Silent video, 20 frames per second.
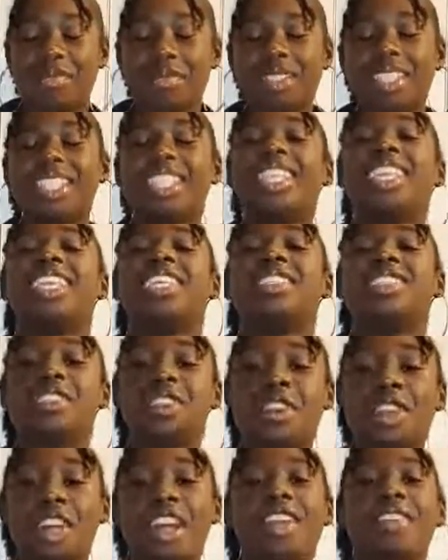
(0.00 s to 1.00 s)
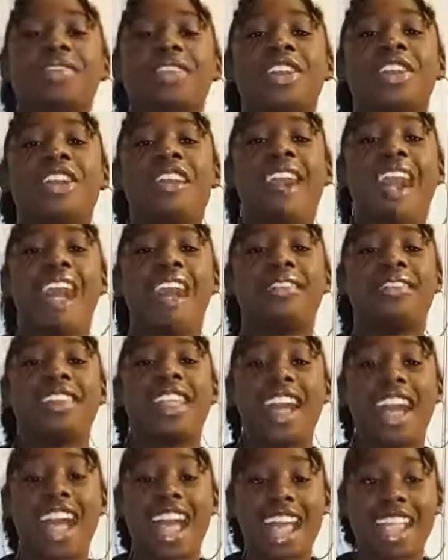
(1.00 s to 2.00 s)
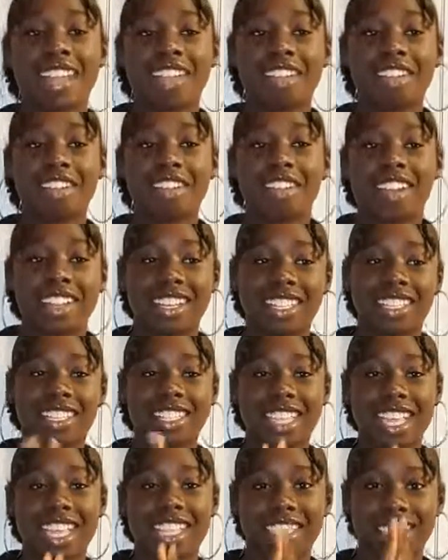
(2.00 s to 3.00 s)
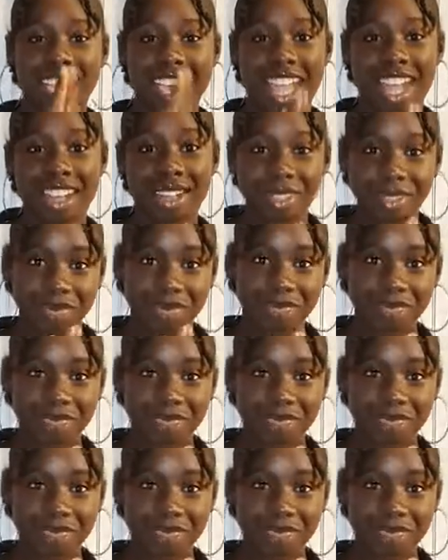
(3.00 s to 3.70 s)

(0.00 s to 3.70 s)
please y'all, if y'all have not gone and checked out